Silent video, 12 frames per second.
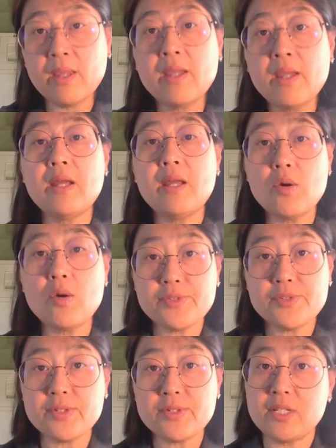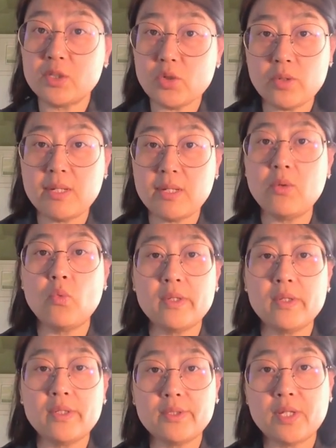It helps us determine
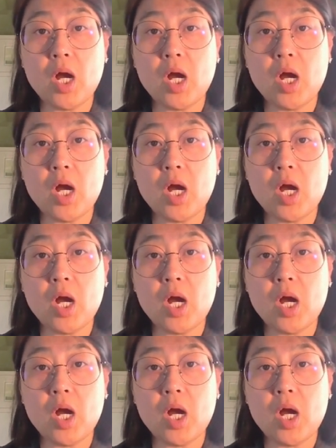whether the